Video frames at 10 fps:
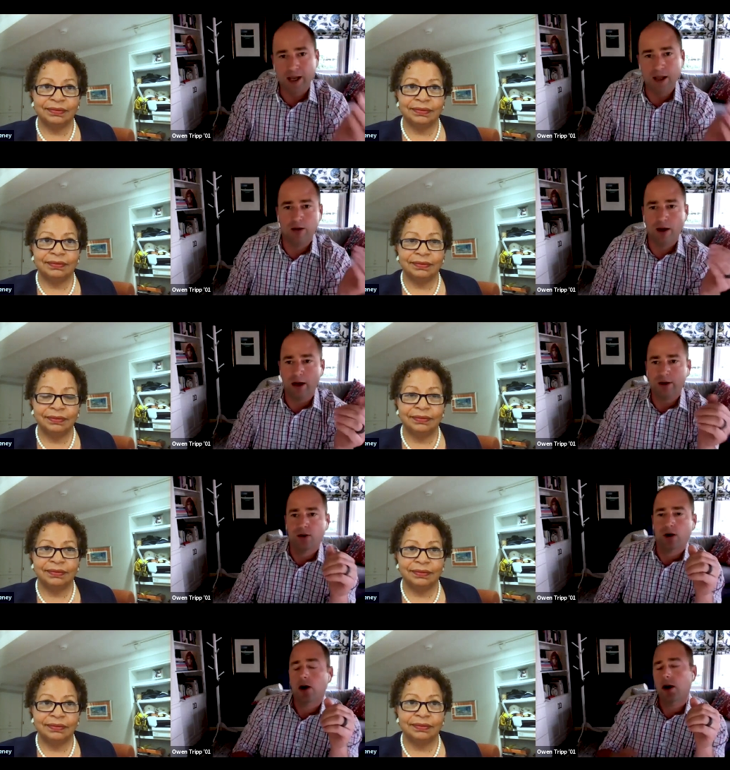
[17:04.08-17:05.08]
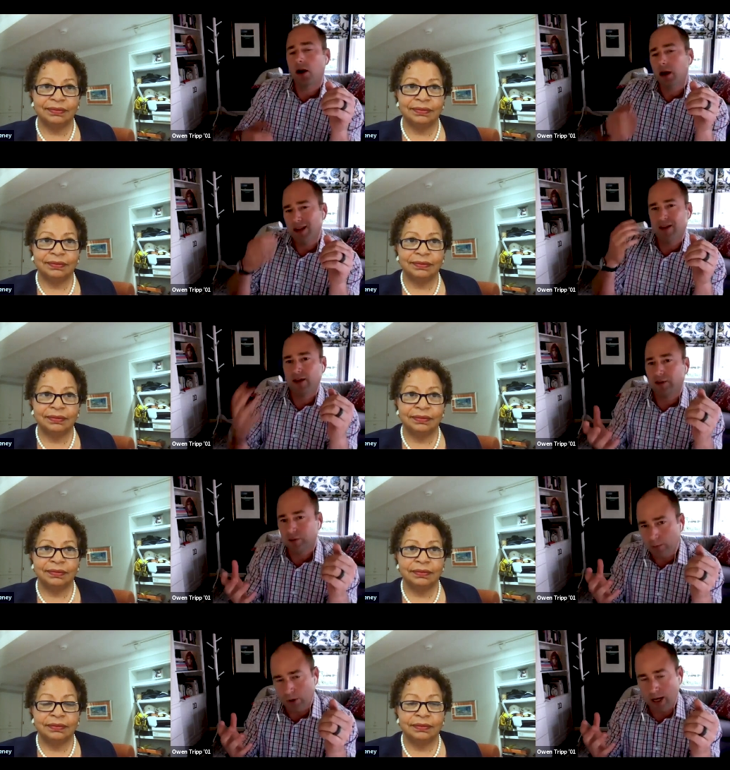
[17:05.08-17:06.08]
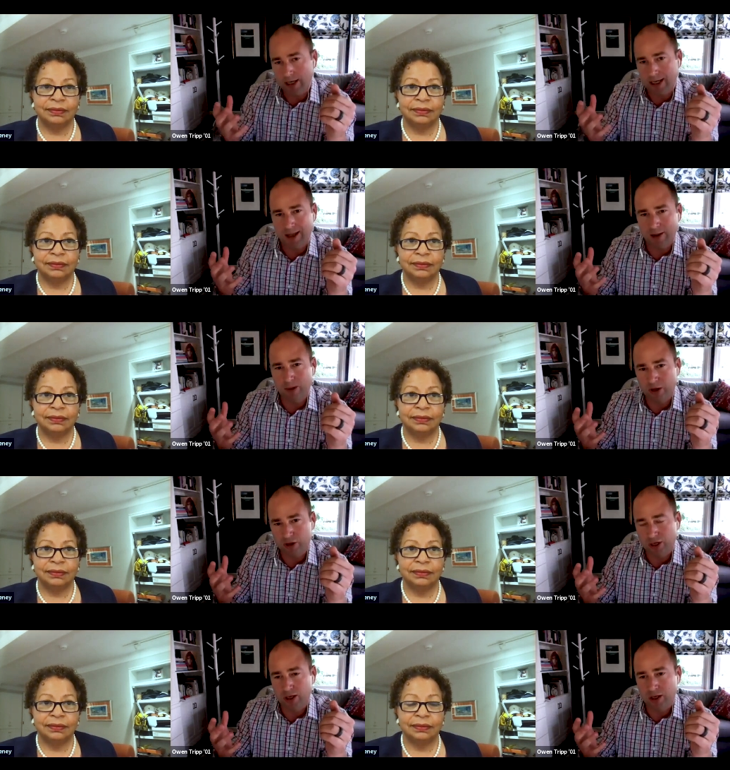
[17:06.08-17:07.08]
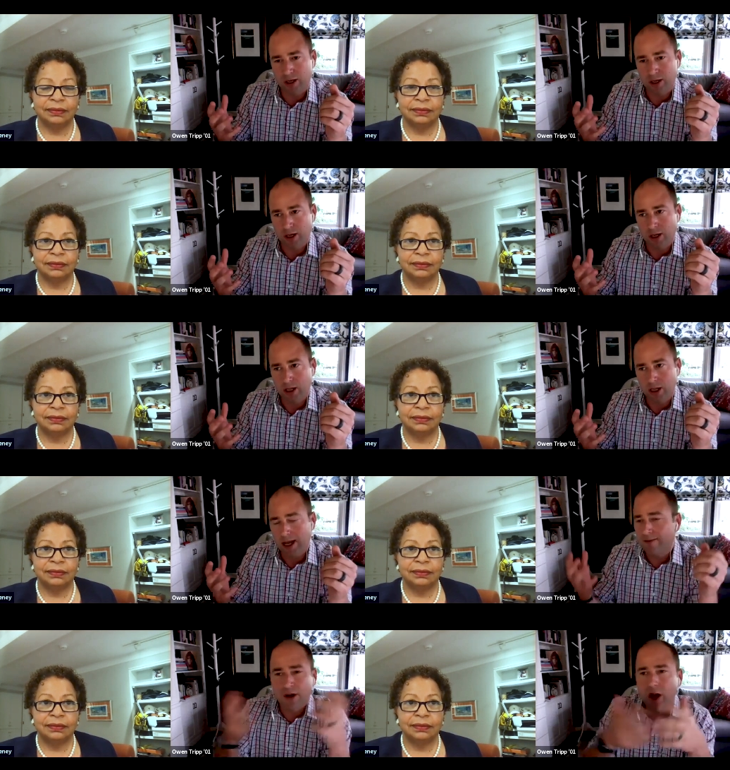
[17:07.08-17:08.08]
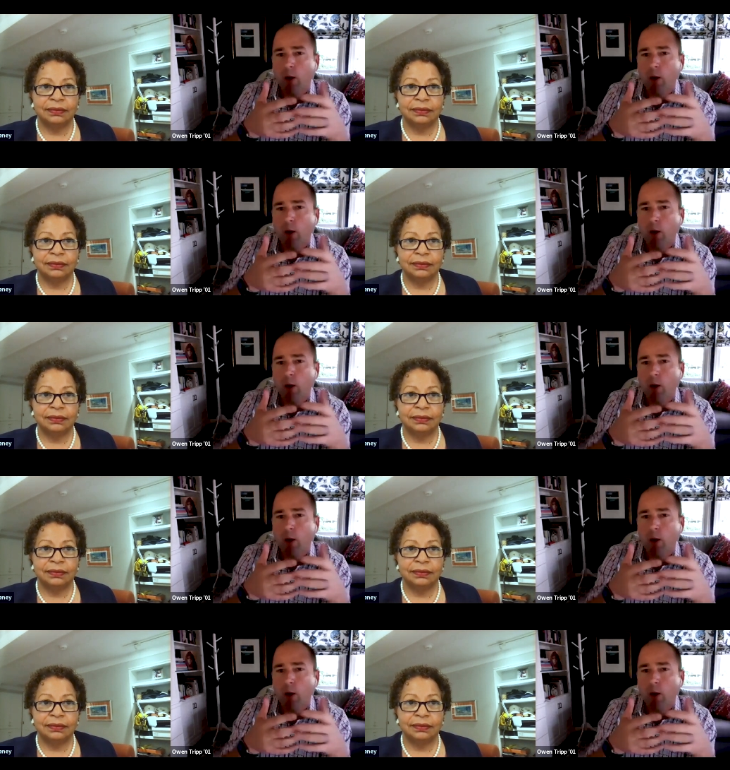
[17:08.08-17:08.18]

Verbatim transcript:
Speaker 1: A the doctor, and the consumer, A K A the patient, have no